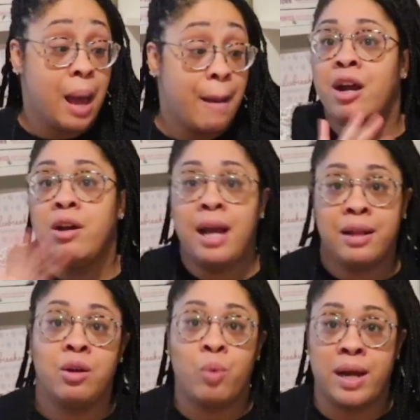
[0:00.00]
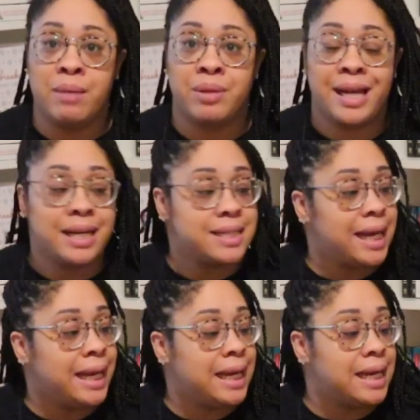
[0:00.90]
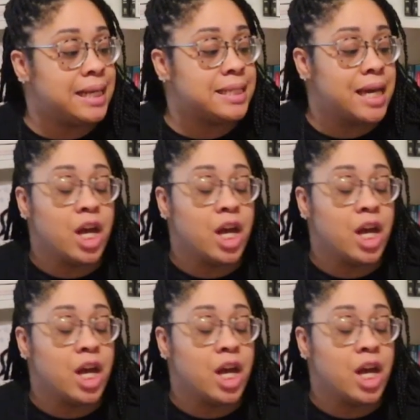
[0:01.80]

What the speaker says: They already had their wedding planned, and